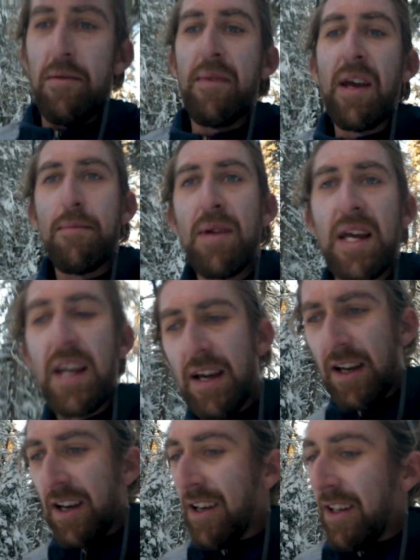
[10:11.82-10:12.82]
and made me
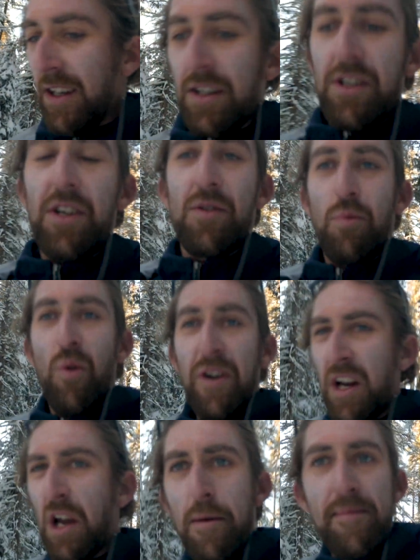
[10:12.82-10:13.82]
just
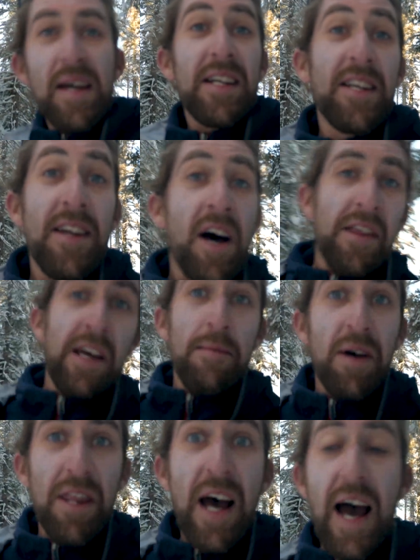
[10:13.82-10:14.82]
want to commit to nothing
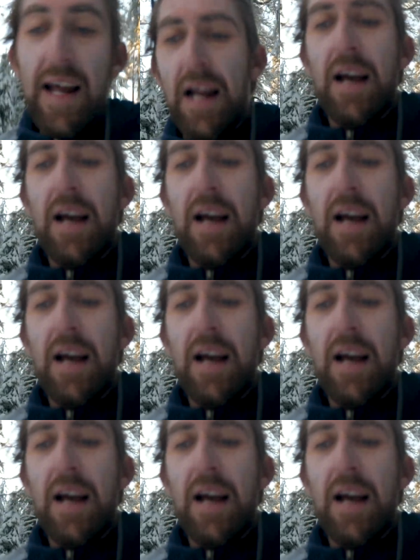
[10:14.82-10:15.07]
but that,